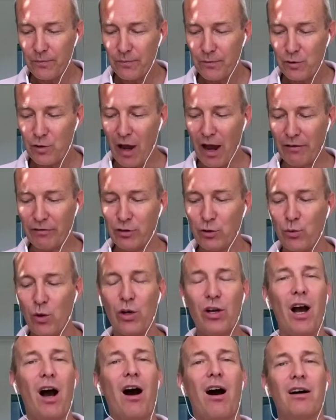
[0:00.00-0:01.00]
You have to
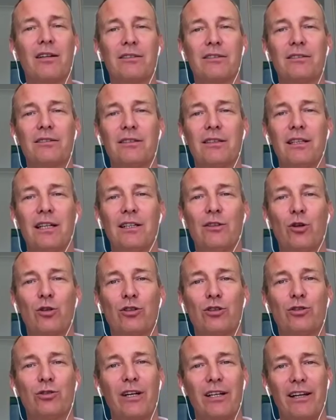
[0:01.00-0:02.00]
work hard in order
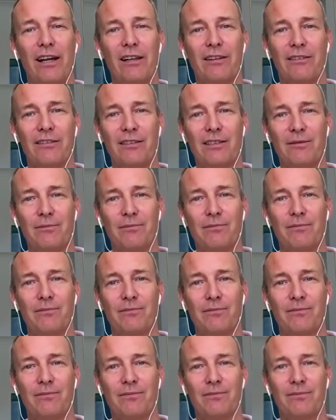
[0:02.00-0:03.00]
to get healthy.
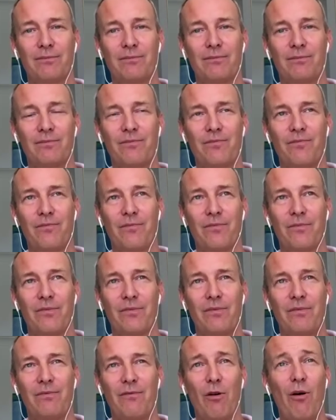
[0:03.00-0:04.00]

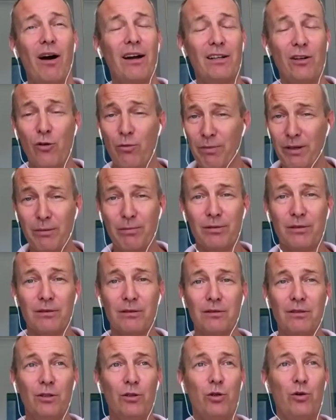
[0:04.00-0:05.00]
Now, I know
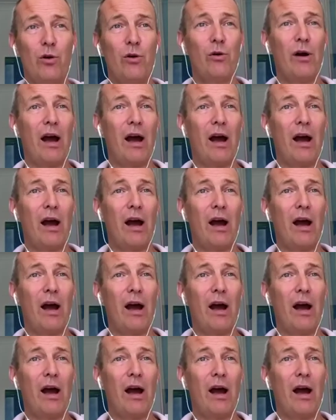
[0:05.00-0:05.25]
people who